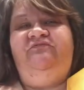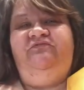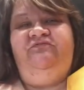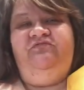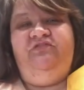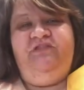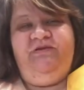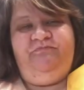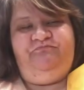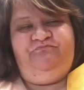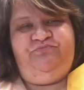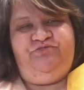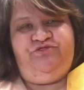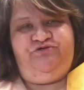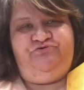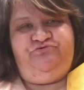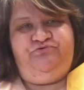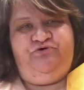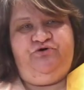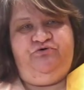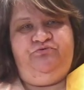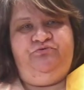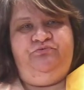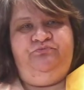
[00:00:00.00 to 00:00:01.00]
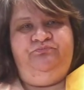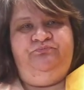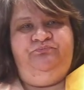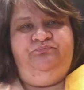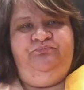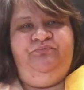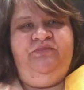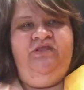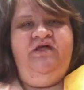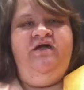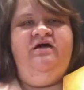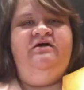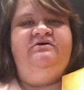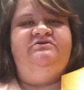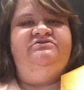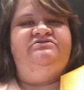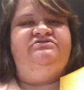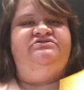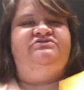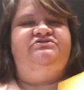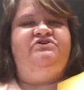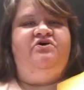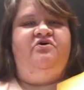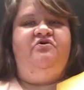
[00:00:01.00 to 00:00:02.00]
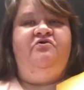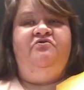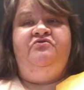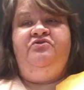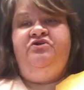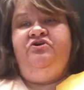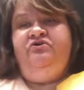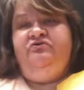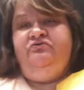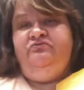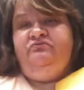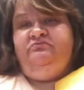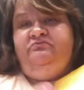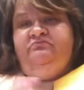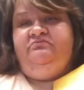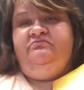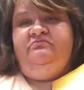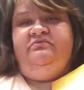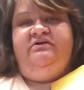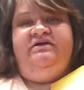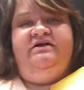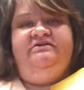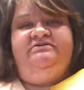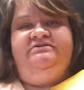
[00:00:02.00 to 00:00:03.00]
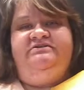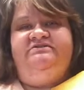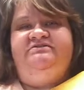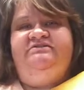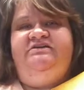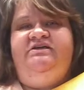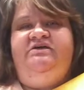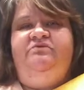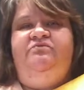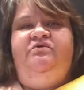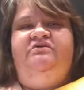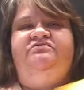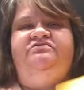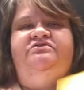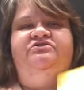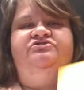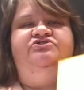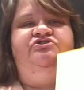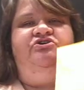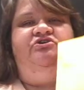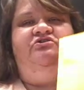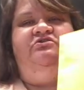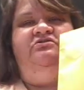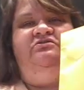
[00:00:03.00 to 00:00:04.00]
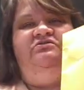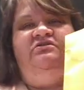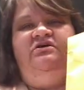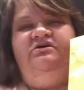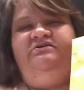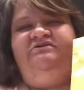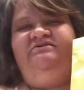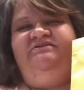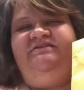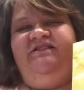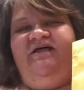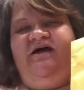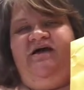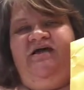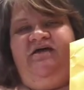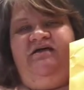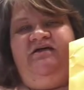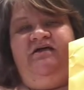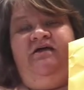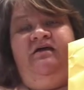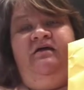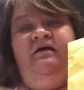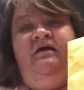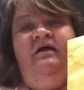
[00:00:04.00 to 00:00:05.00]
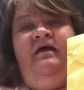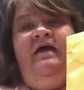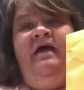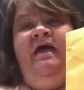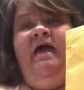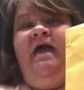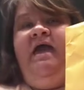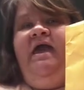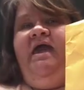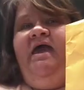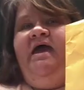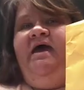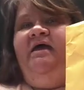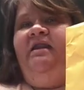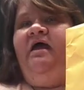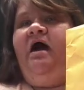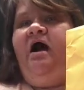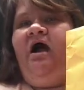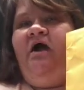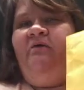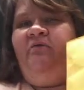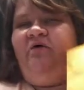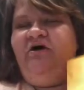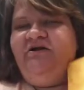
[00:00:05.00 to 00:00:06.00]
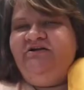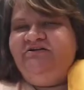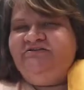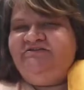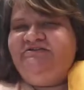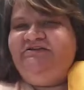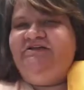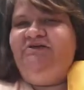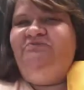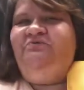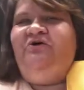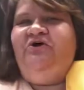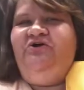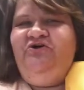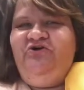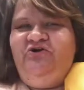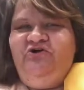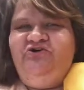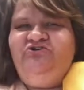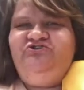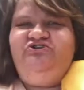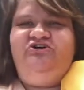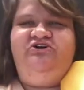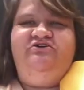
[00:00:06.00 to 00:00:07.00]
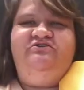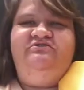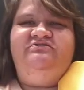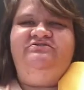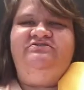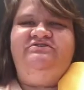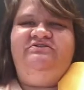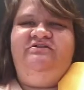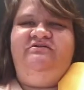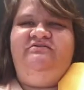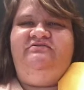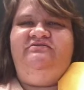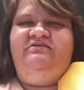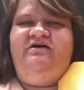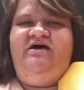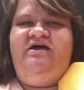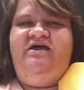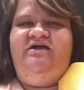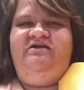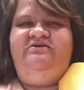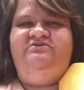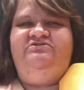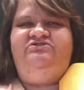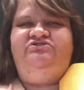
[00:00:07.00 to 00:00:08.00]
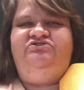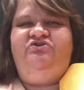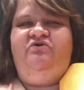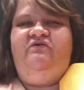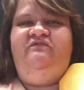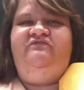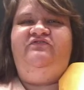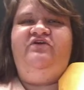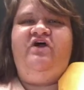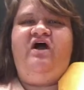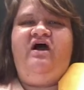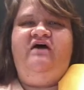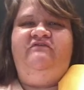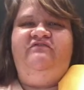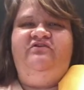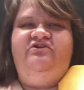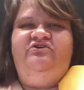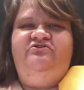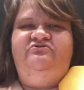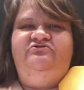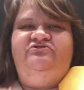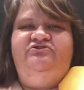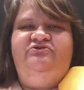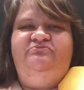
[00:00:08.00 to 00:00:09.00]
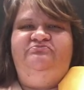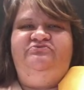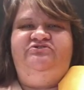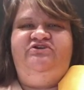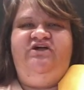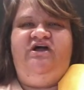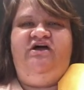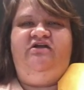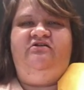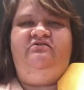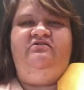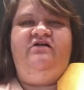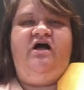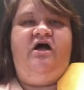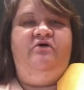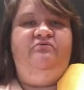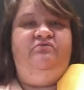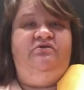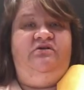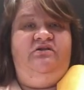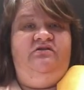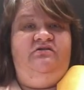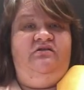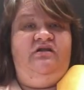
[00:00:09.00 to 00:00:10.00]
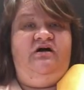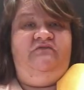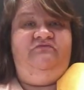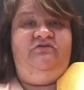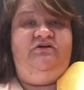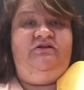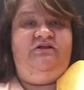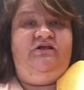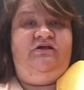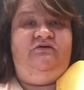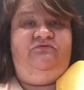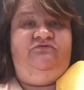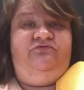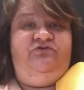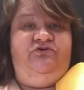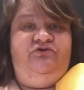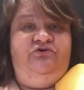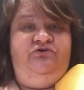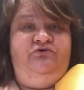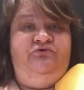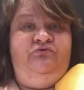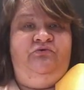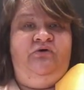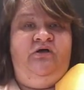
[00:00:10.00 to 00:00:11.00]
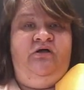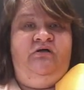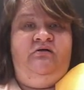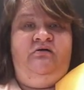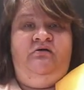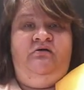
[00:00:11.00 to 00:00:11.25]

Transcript: flip through. So you get to see what the journal looks like. And I want to see what your journals look like. So if you have a YouTube channel, I would love it if you